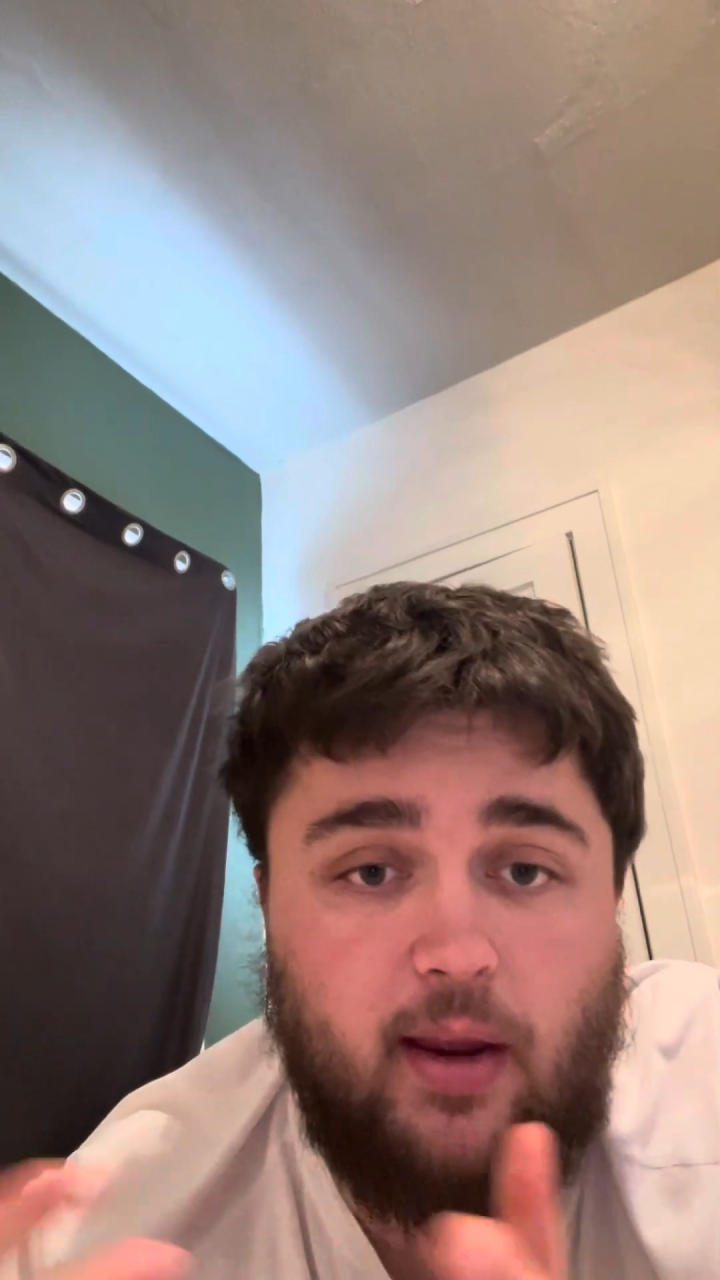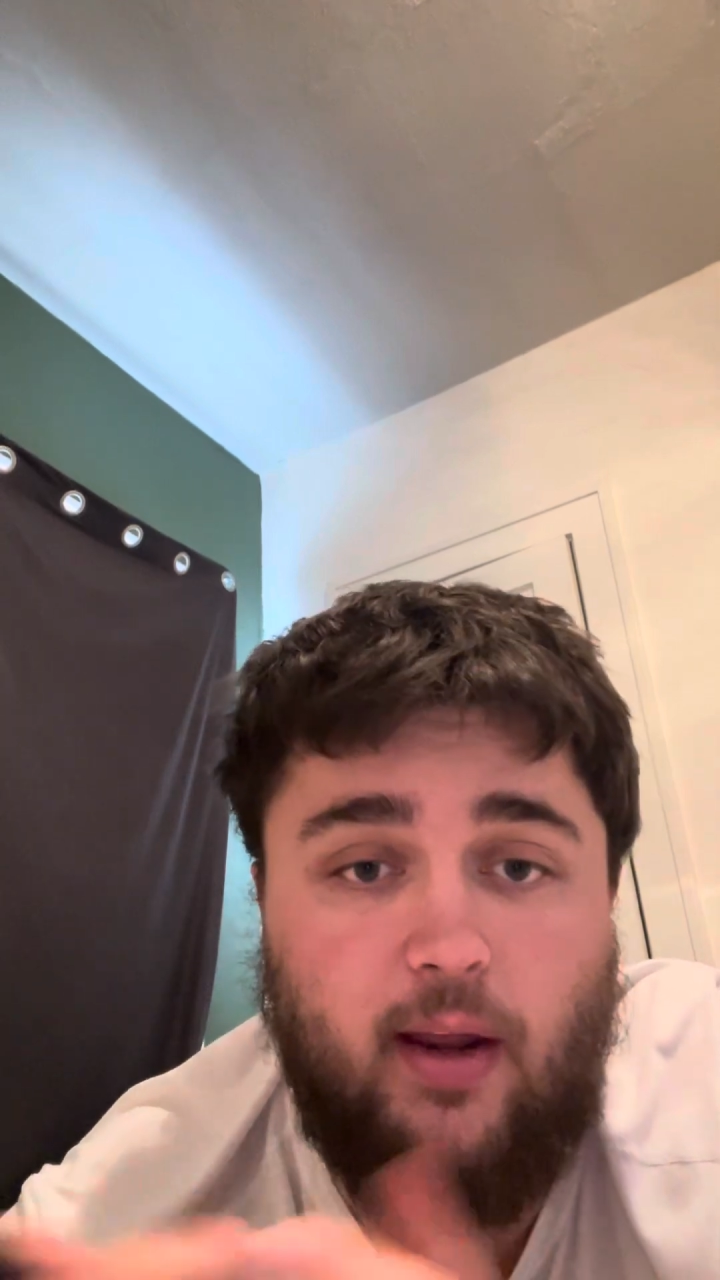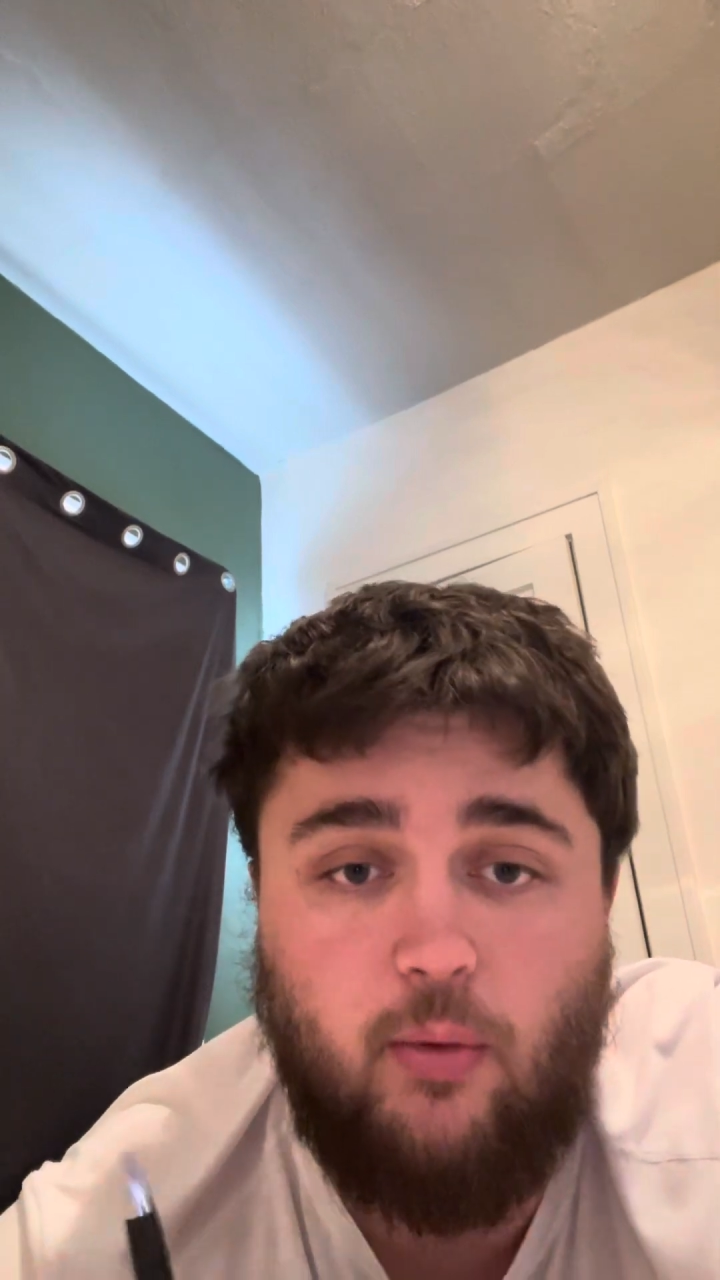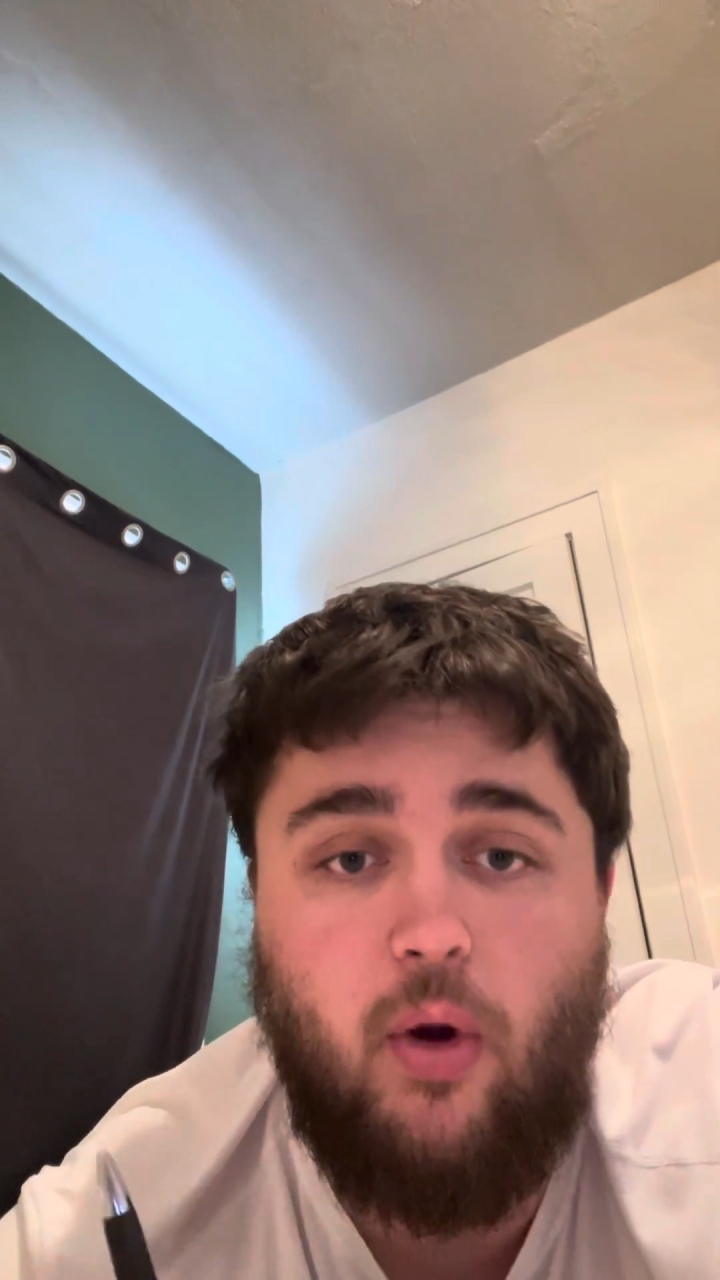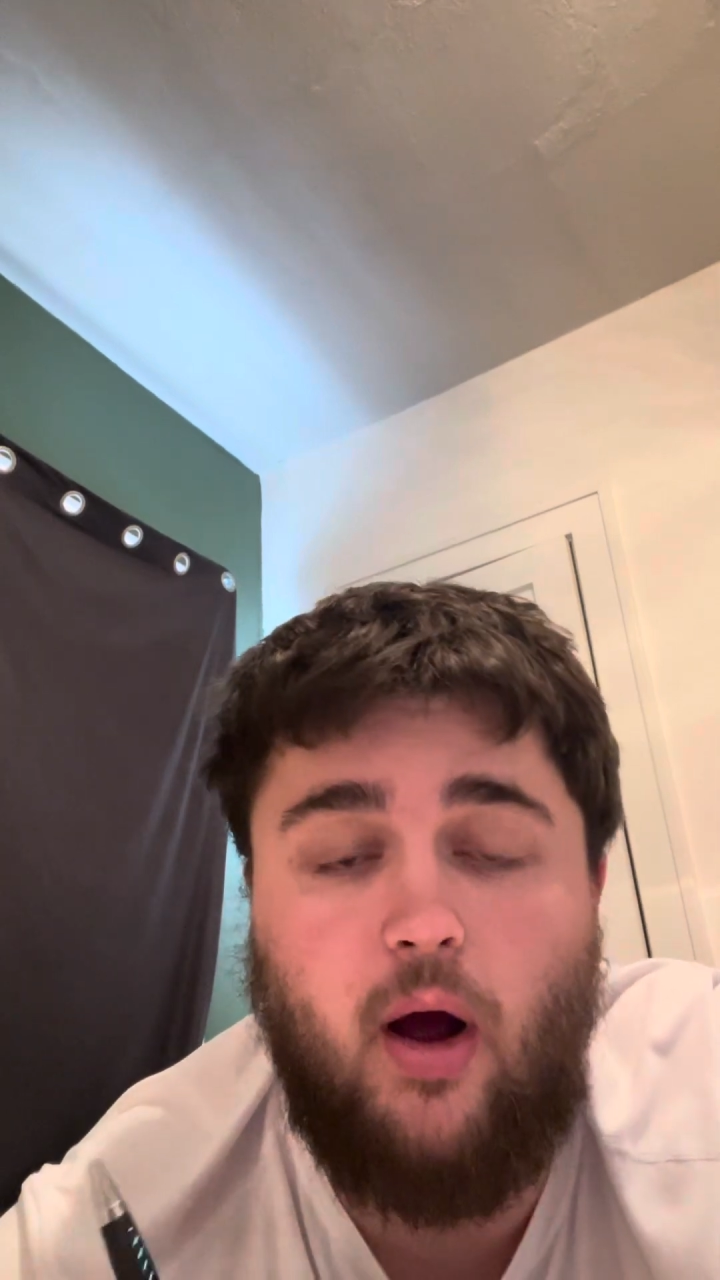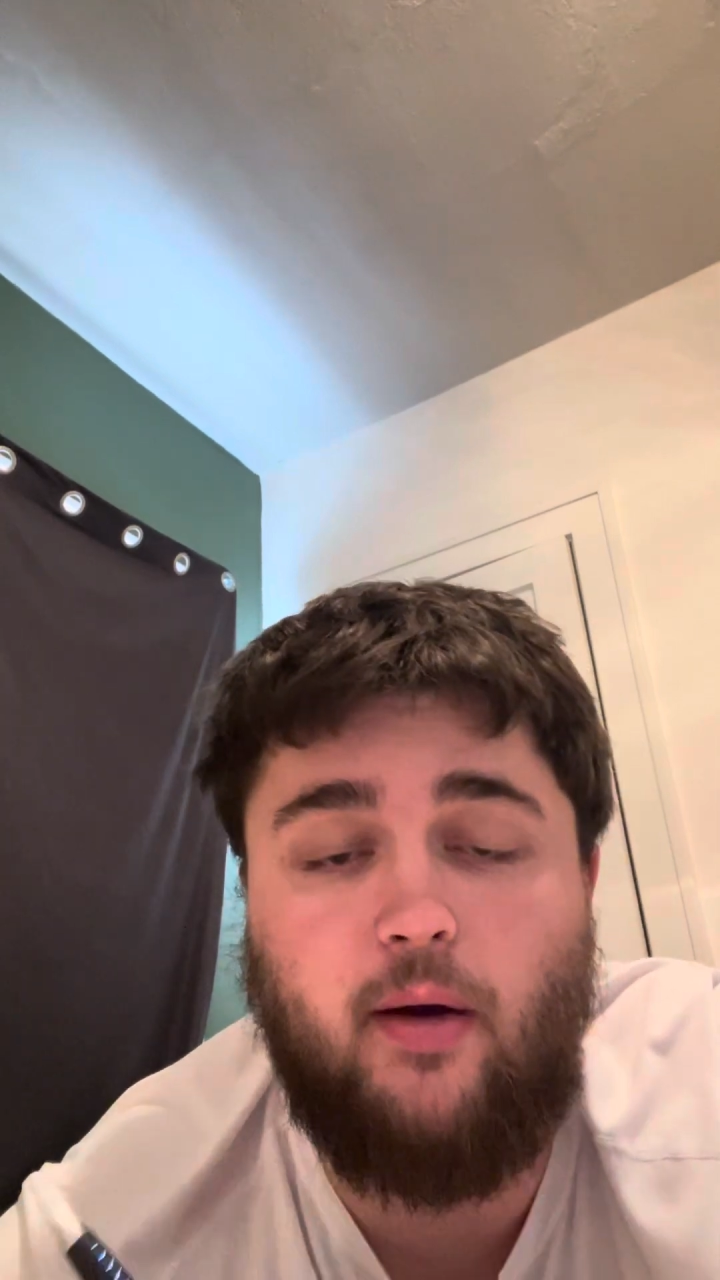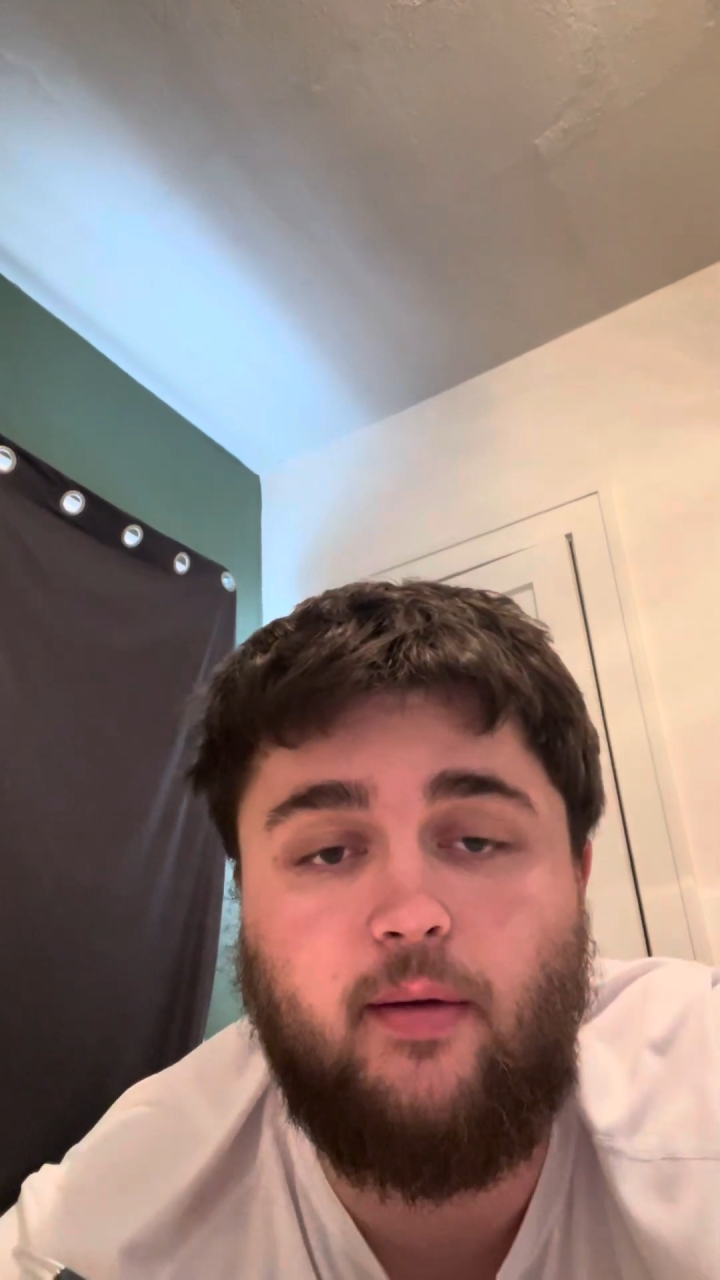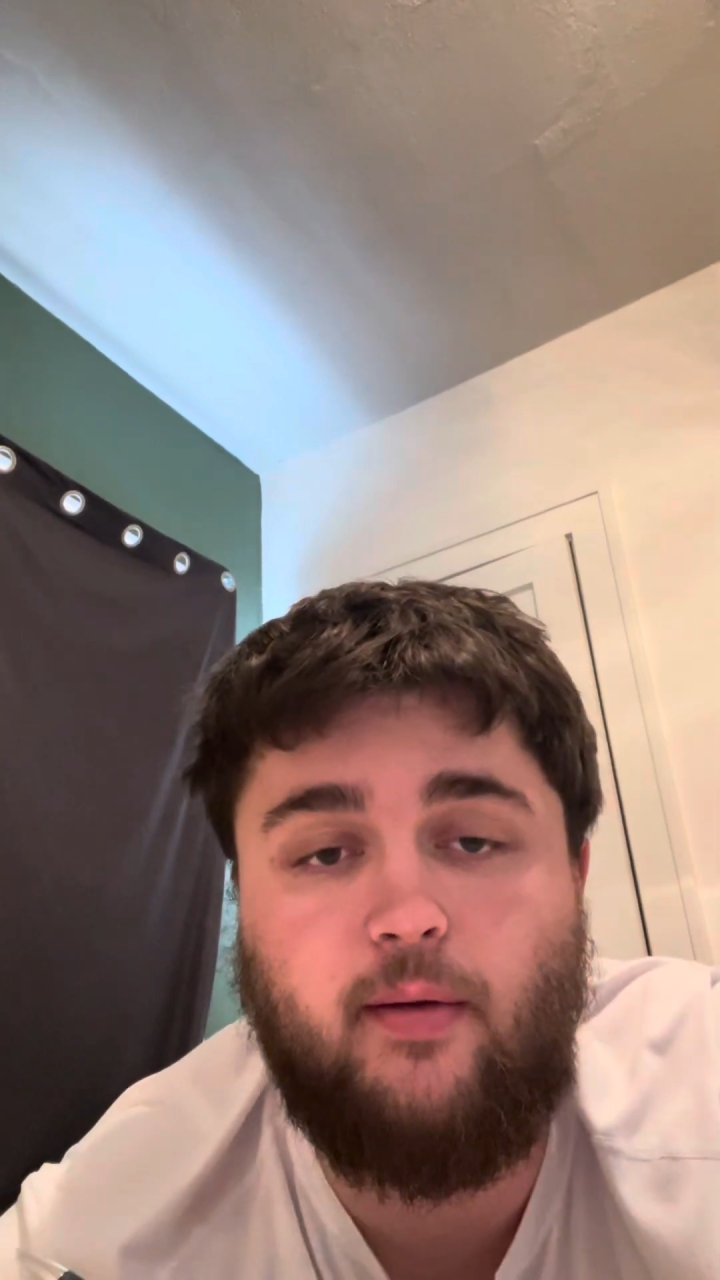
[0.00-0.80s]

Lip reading: did wrong.